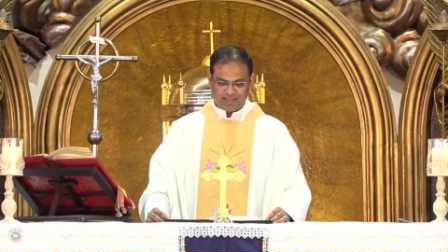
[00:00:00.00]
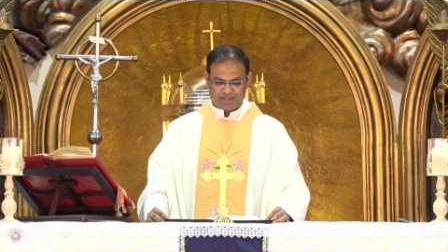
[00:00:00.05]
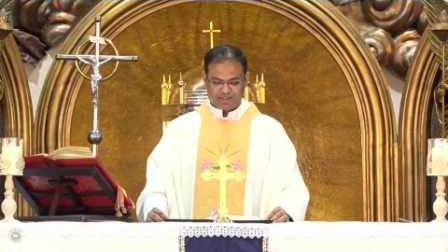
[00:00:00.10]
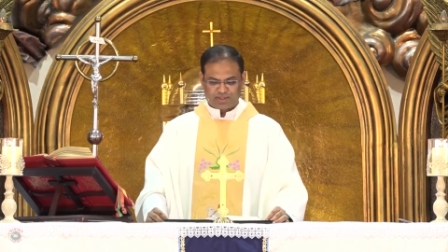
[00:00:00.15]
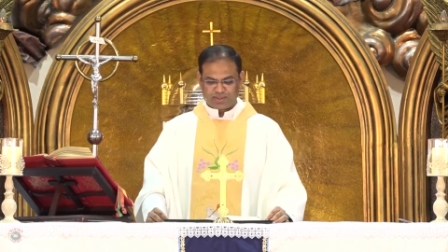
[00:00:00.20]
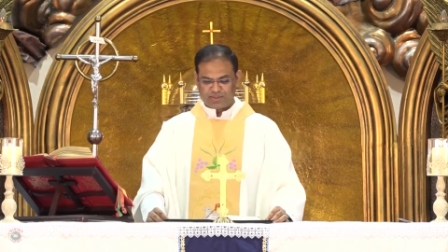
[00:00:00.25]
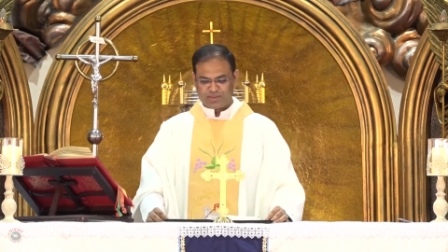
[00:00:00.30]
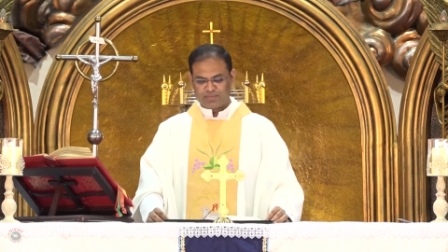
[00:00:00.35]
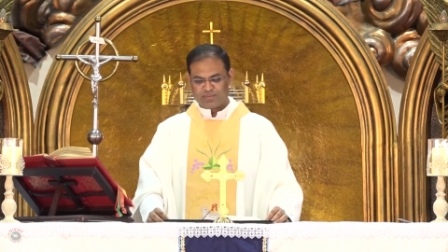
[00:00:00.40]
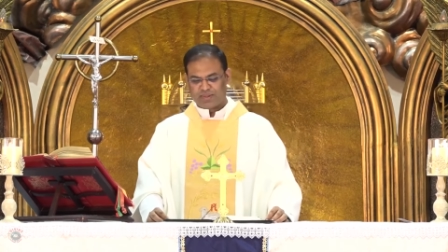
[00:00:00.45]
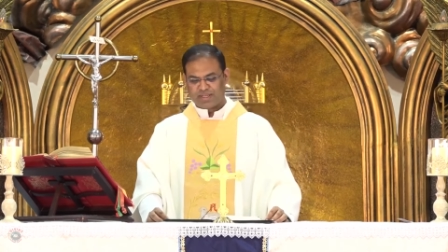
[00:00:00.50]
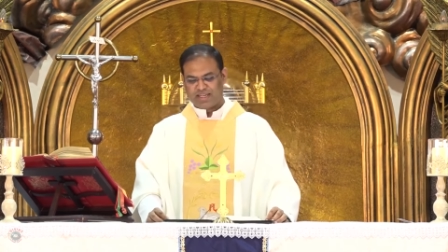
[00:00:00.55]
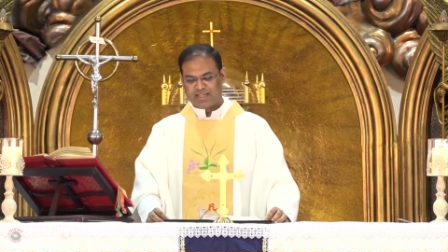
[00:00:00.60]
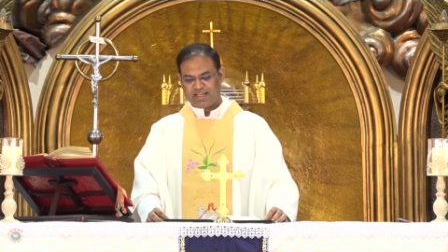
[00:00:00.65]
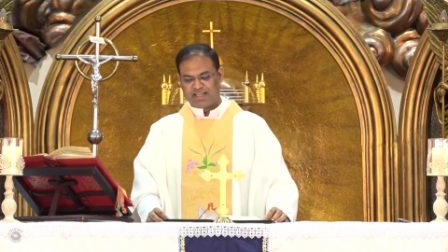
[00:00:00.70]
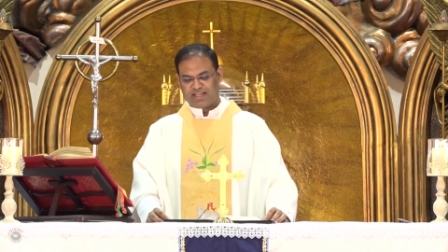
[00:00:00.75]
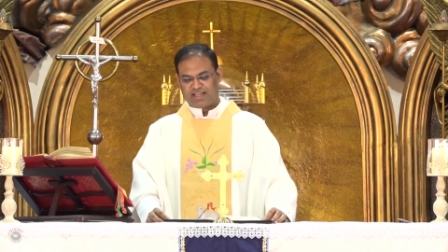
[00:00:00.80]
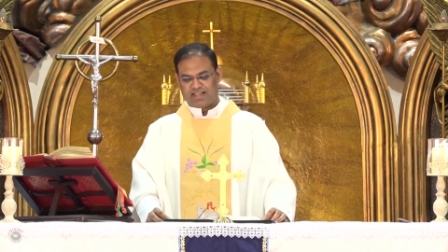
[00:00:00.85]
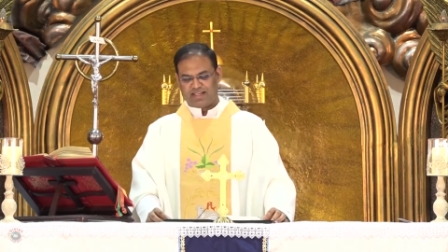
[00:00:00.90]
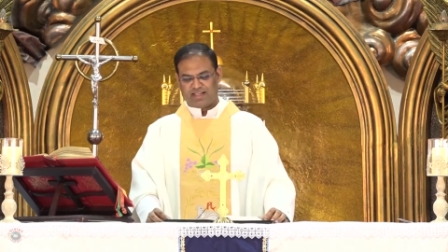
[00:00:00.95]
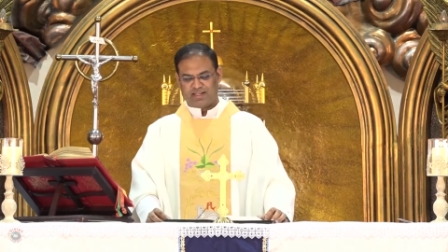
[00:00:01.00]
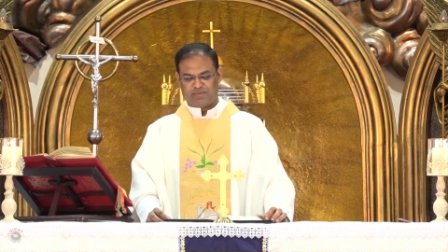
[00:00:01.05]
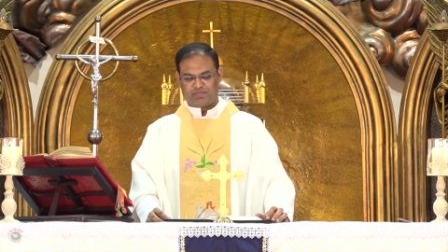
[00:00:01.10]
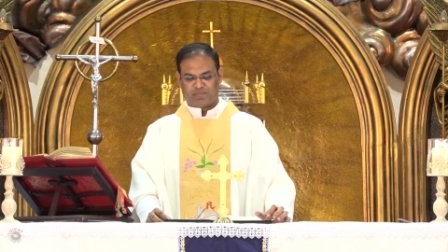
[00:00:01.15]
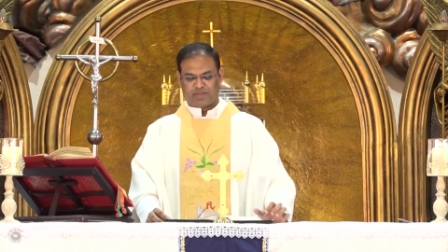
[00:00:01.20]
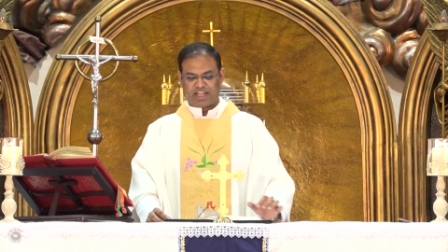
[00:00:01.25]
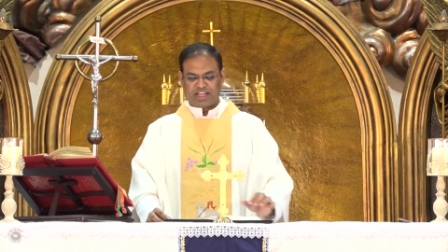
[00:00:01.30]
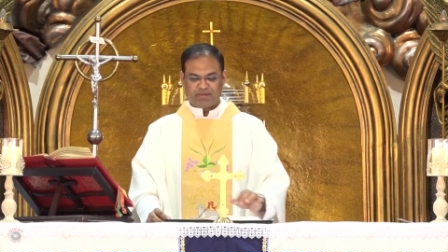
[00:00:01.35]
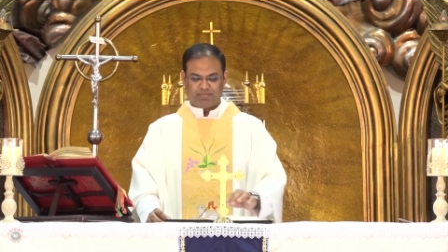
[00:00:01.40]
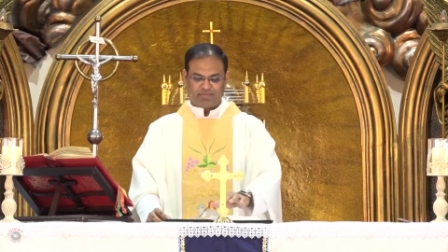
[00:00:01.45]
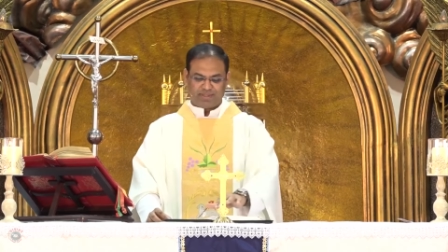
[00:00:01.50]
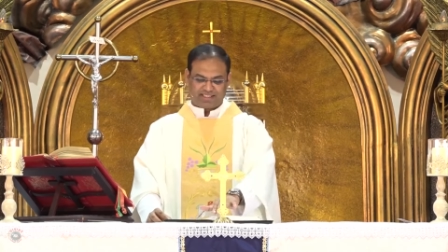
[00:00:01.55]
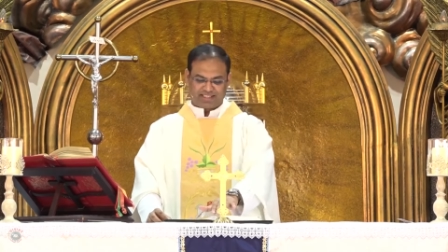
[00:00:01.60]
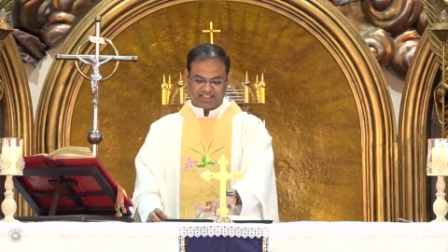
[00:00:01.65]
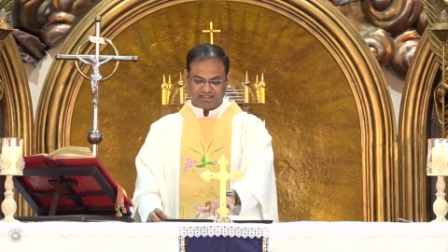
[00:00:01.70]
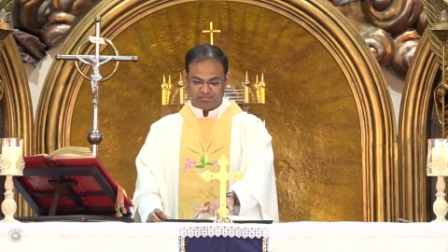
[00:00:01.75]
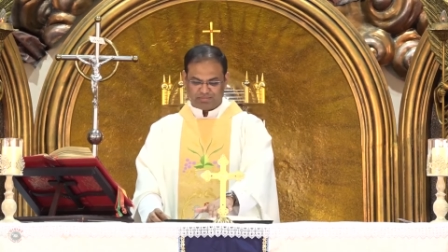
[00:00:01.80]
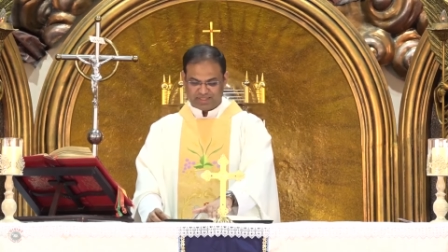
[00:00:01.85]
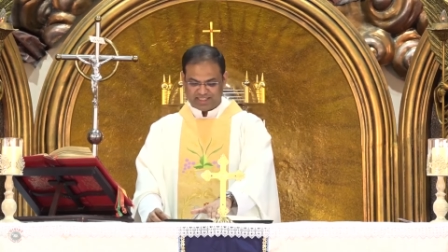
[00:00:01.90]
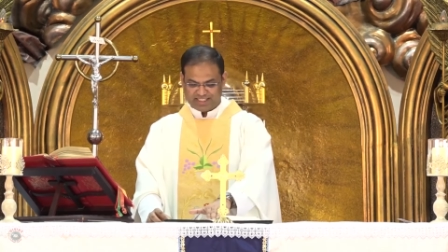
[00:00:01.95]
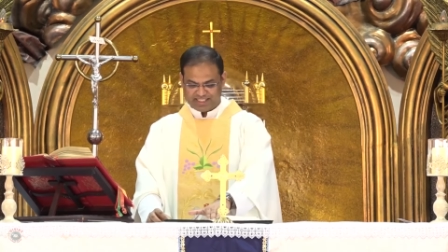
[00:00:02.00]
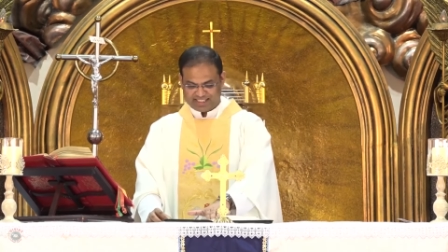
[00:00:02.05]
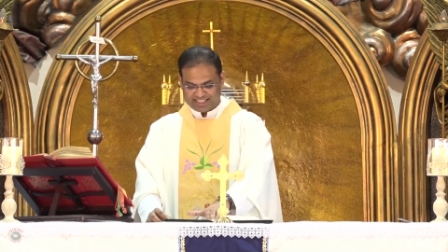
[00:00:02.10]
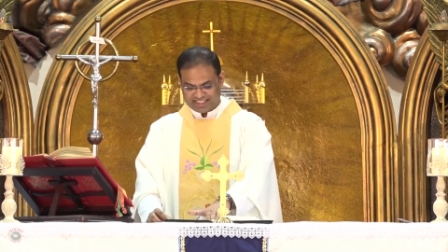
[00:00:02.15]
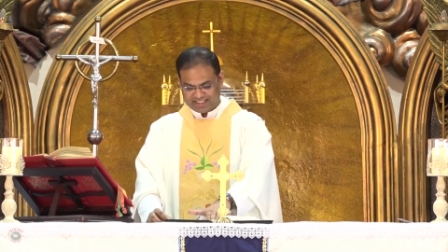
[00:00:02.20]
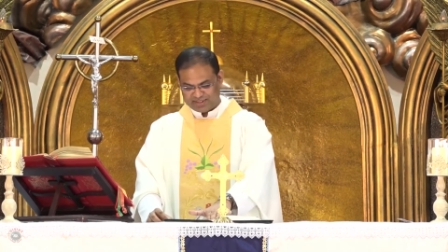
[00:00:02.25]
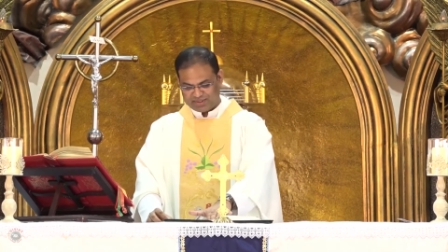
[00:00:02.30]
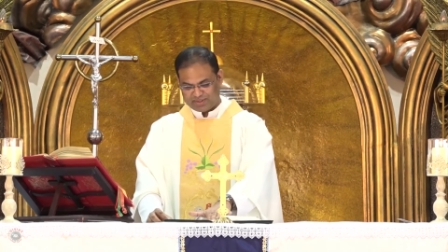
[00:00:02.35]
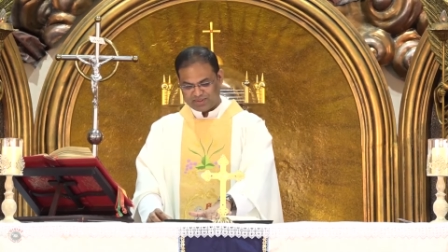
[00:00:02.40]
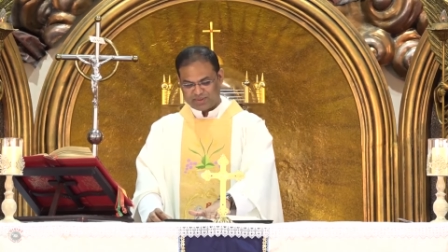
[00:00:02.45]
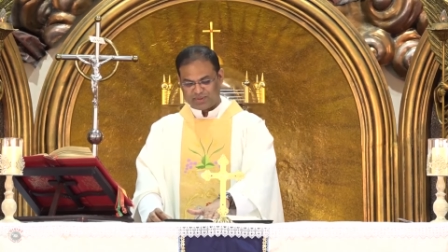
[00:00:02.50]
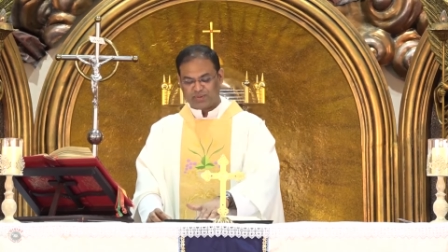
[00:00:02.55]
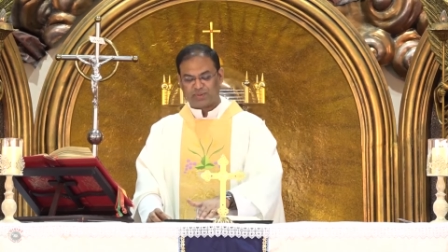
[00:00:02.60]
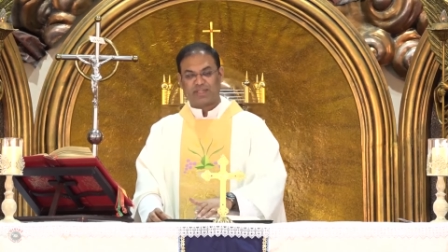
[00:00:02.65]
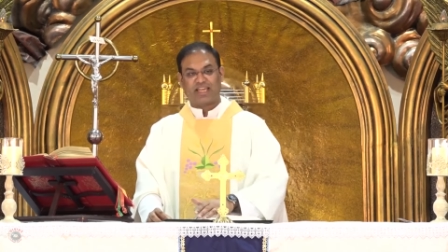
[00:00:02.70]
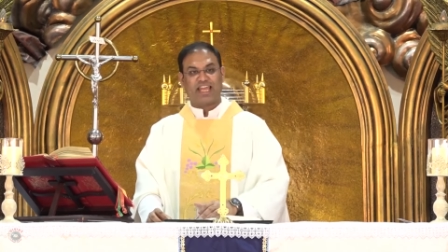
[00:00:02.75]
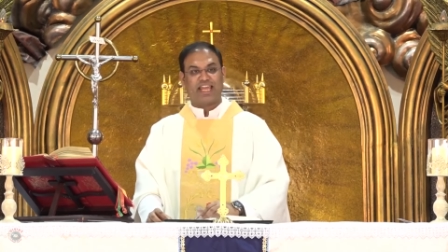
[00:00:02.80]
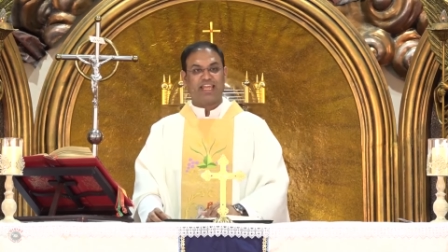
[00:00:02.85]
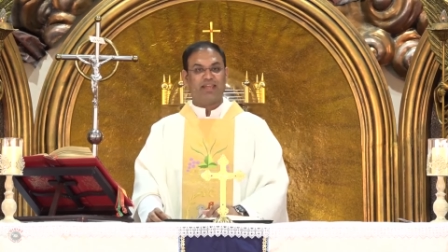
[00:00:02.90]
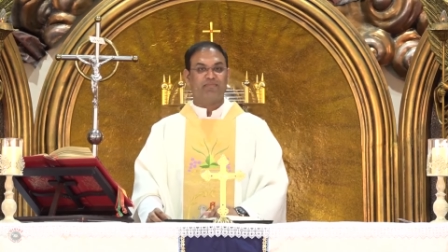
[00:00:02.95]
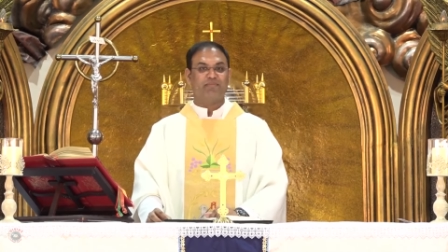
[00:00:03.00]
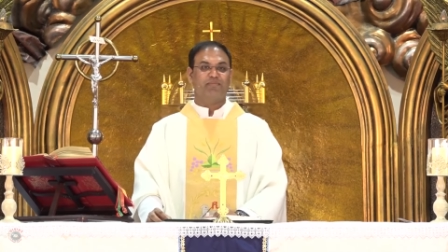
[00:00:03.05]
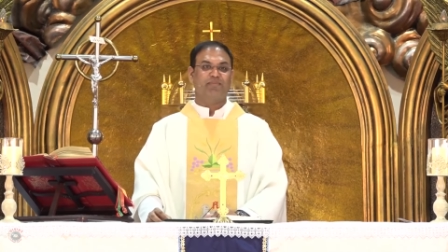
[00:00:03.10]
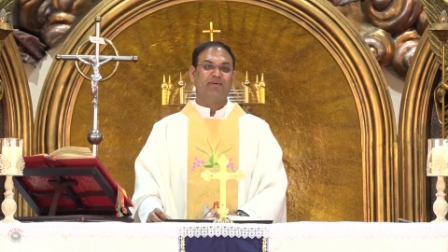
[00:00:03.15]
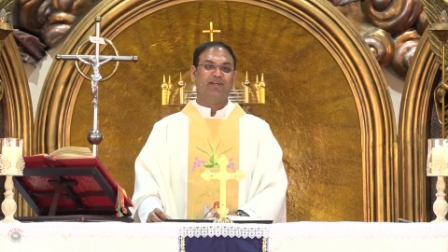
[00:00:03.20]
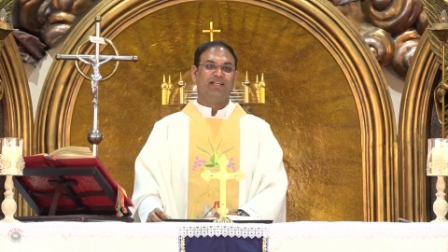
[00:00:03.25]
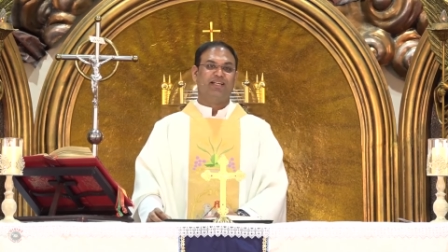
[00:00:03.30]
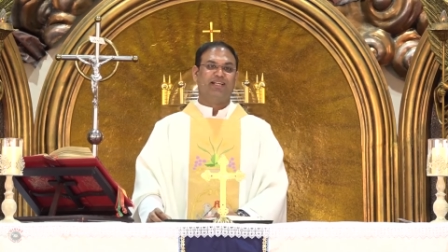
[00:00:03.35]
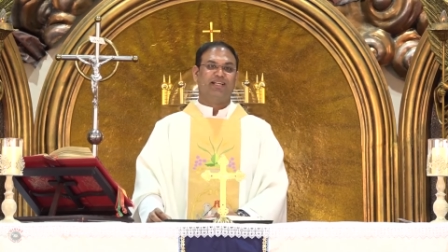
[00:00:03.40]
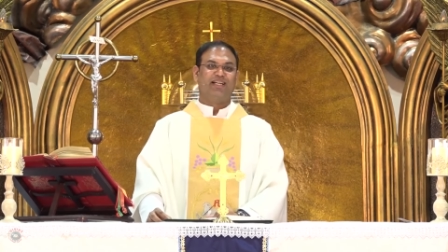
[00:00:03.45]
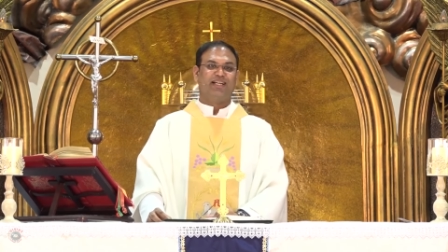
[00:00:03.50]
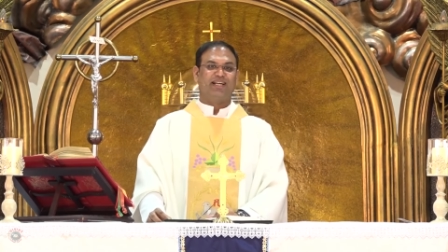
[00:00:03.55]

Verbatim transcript: So, um, I met a person who came.